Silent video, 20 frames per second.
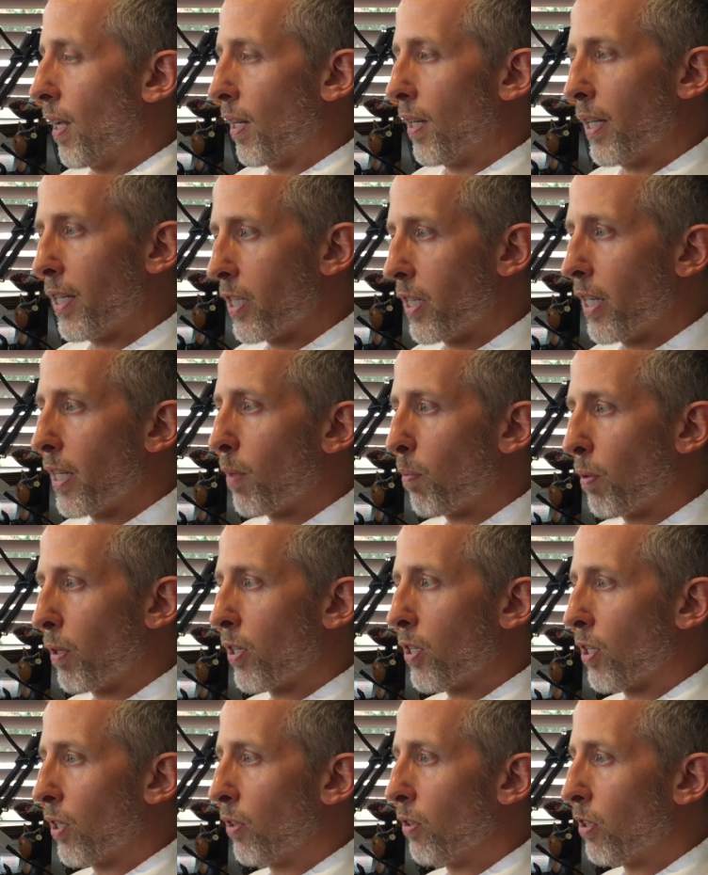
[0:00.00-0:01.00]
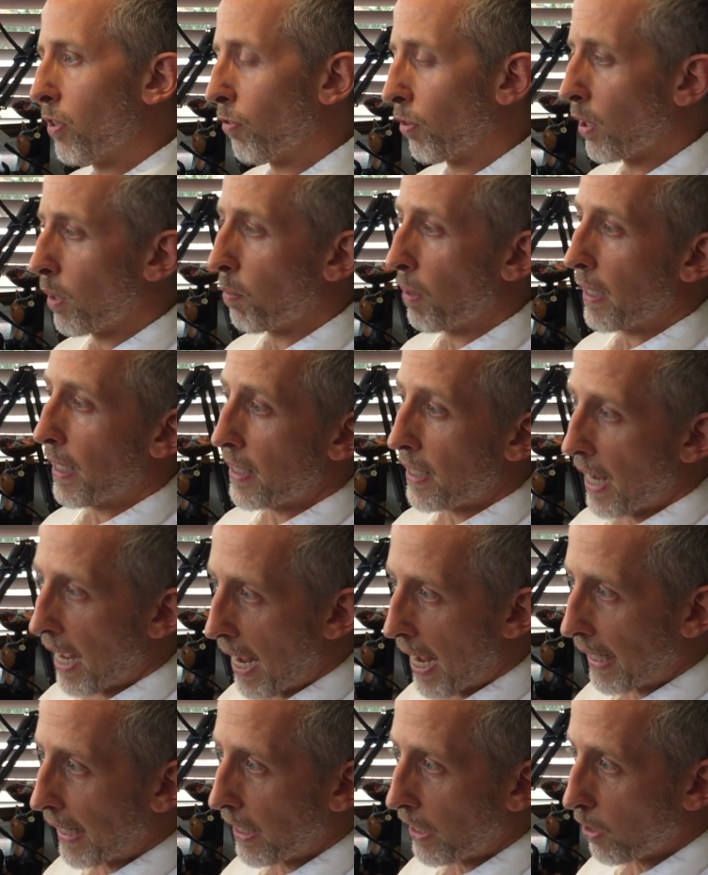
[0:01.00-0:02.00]
let's say the person who's verbally
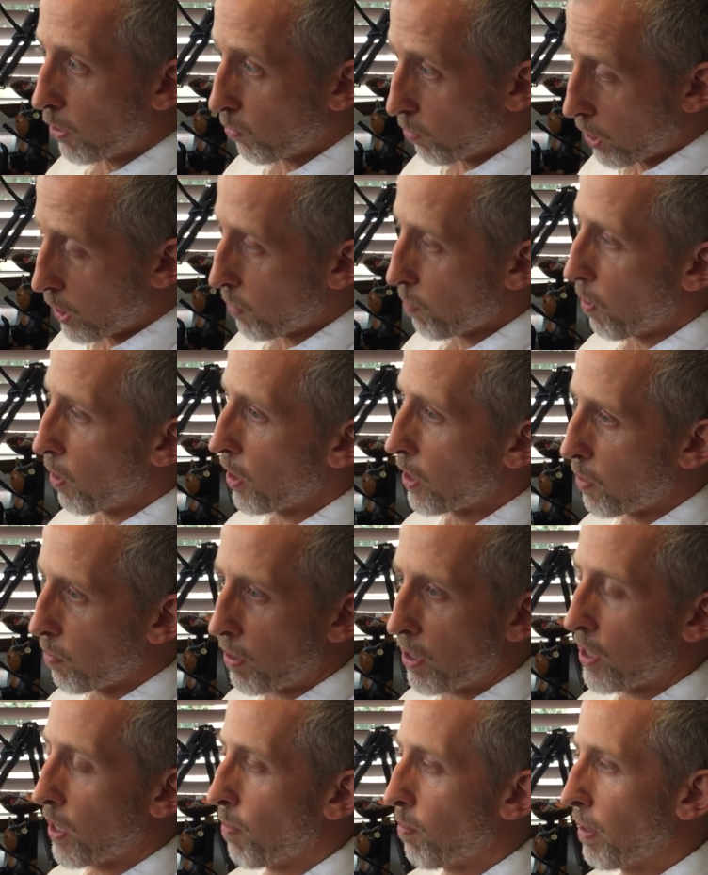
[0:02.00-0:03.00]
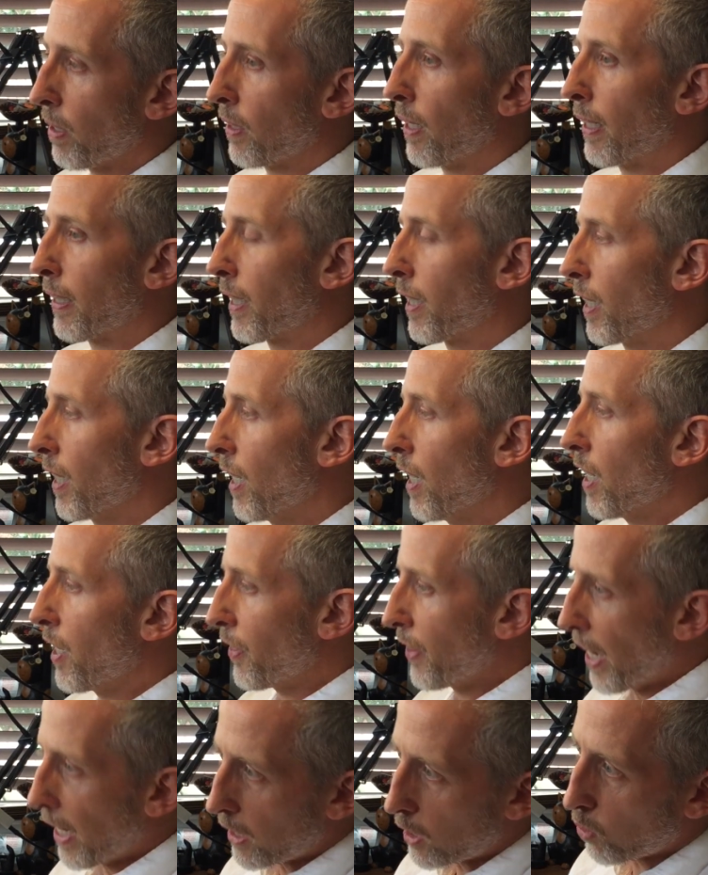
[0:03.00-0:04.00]
attacking you responds with something like,
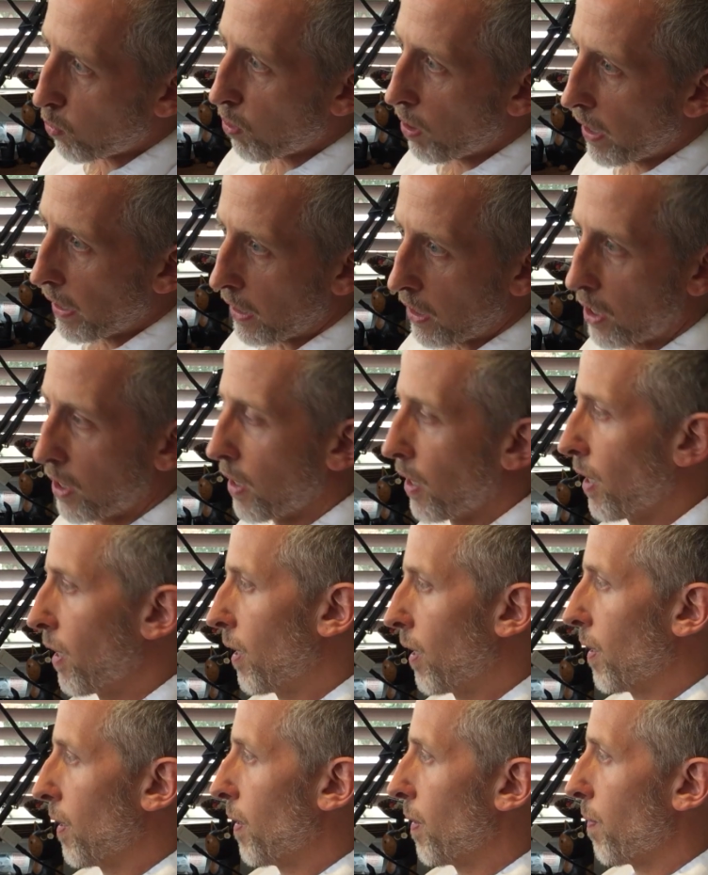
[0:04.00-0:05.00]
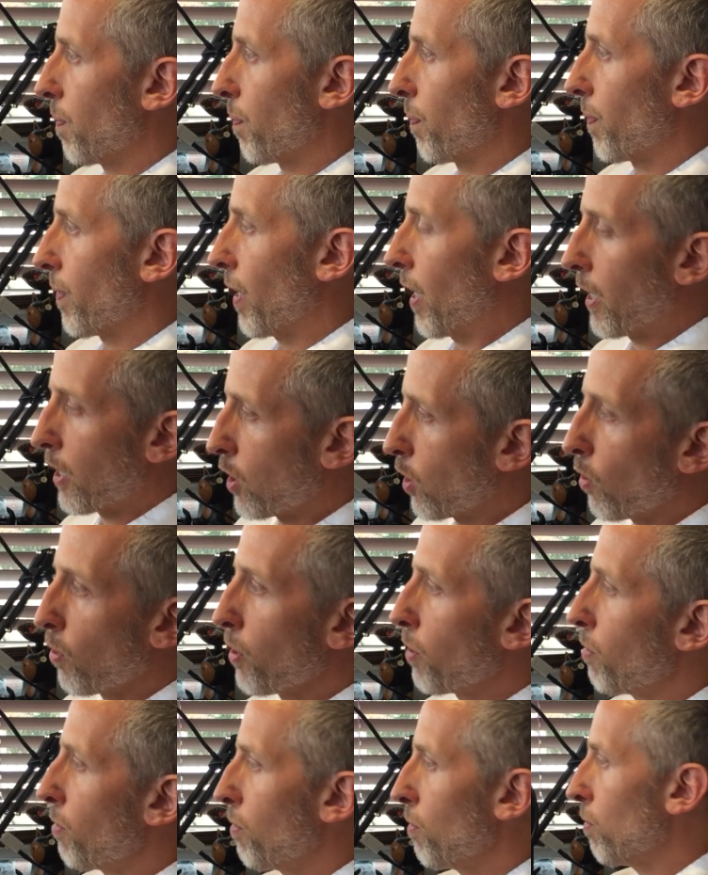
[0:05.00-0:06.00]
that's right, I saw
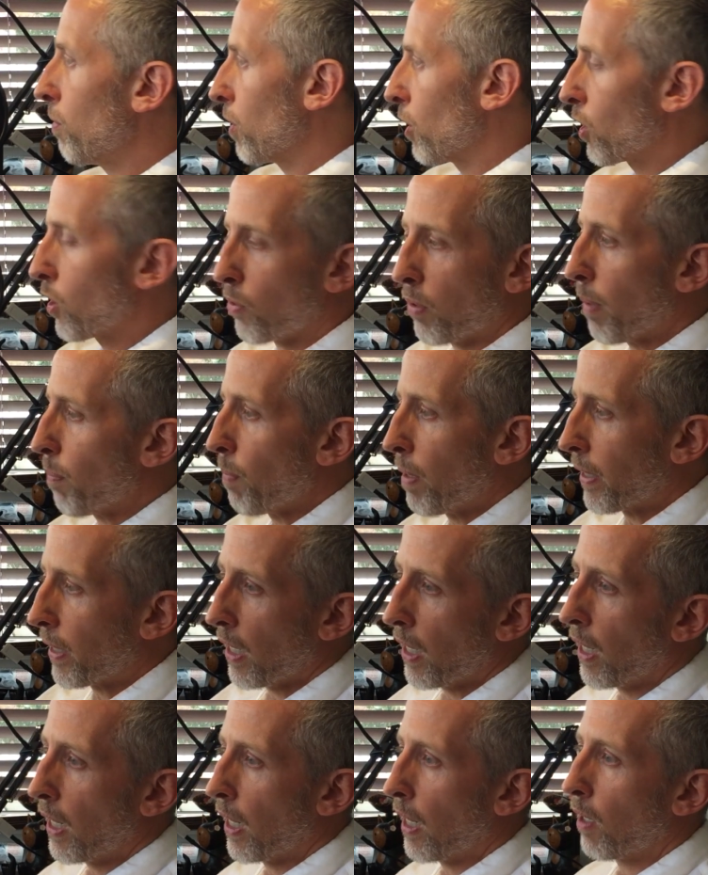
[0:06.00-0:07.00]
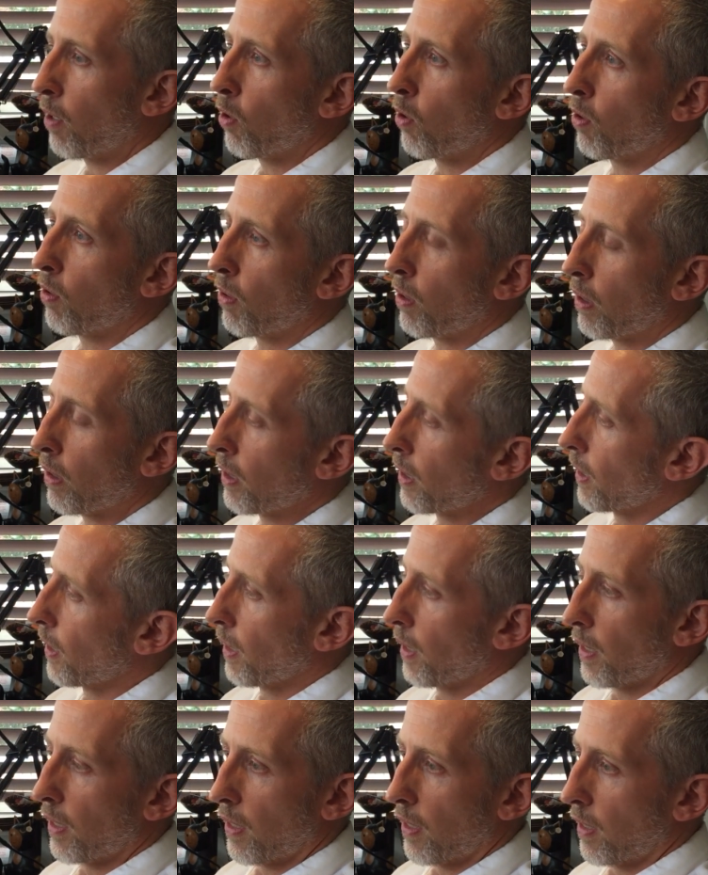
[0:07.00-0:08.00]
you scrape my car, or
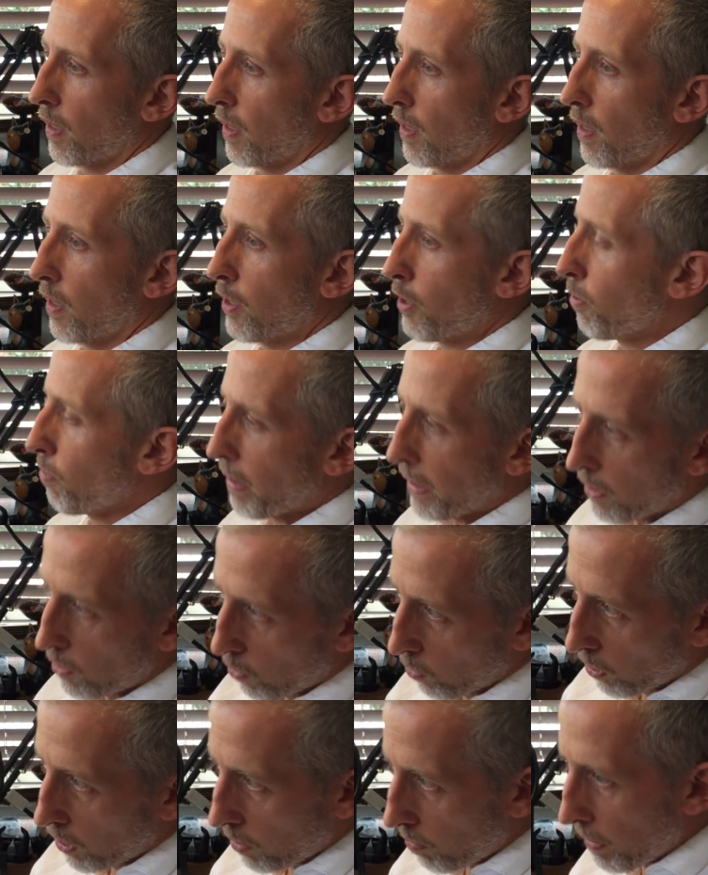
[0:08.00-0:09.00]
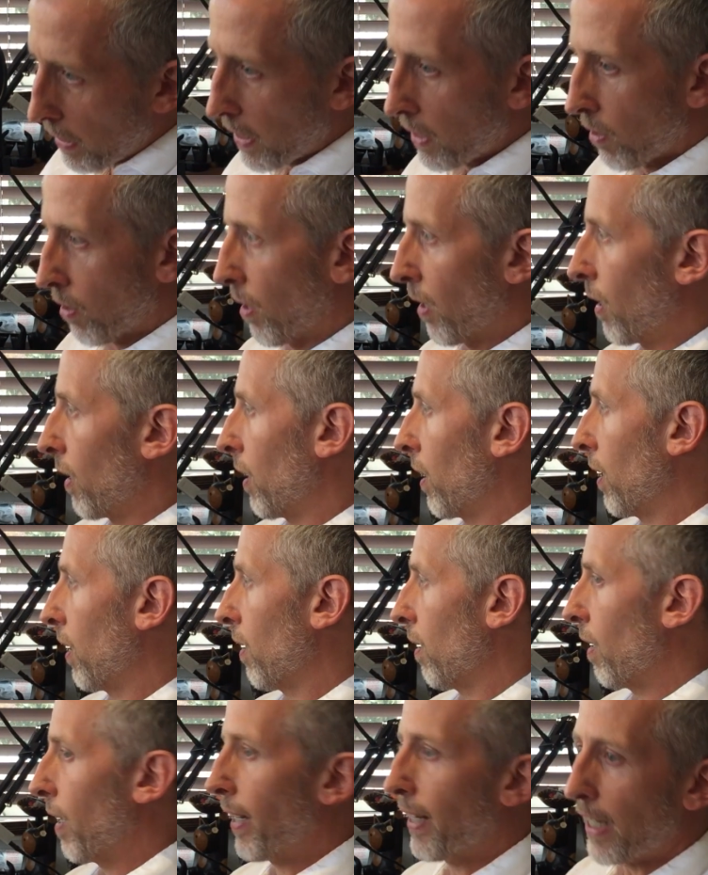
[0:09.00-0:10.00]
you ignored me, or
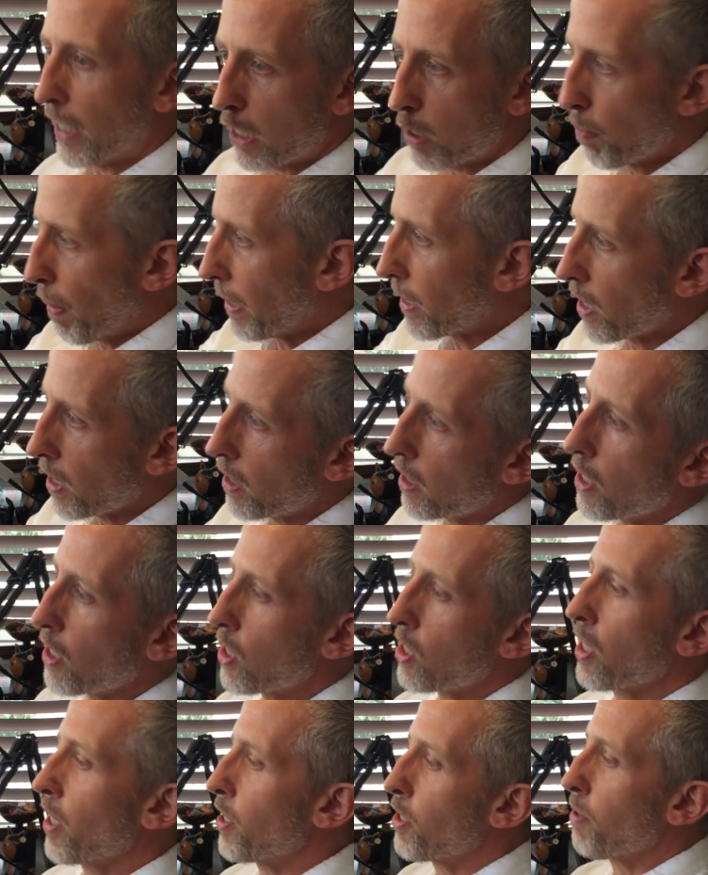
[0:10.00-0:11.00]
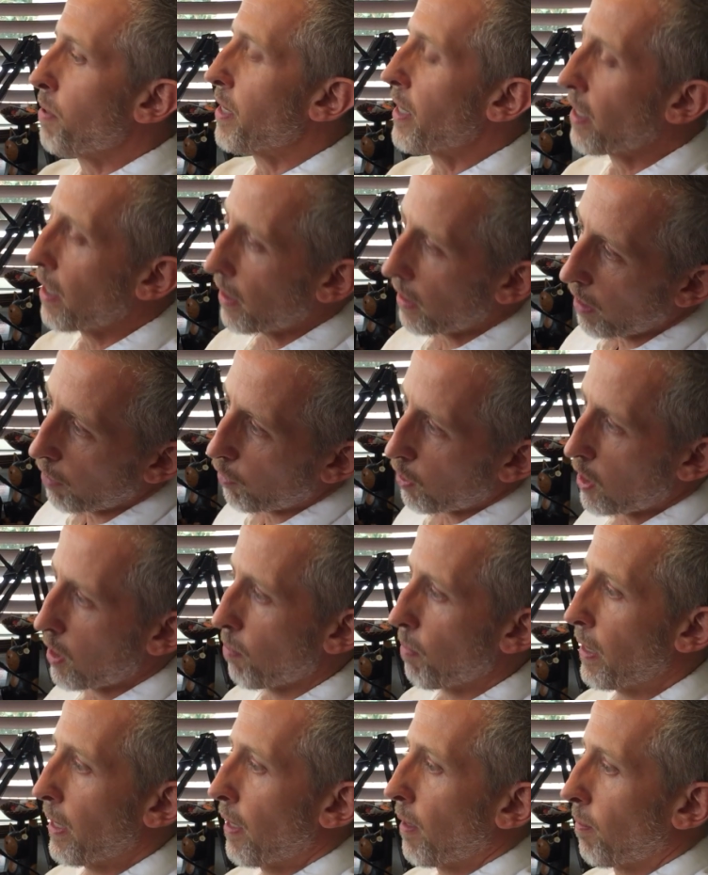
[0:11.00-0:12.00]
I expected this and you didn't give it
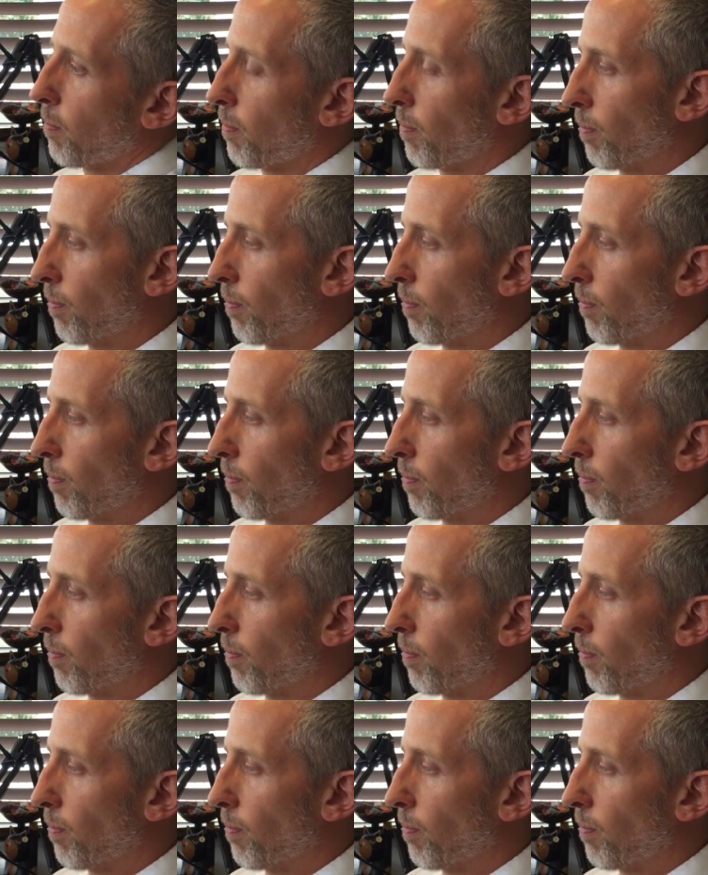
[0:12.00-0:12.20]
to me.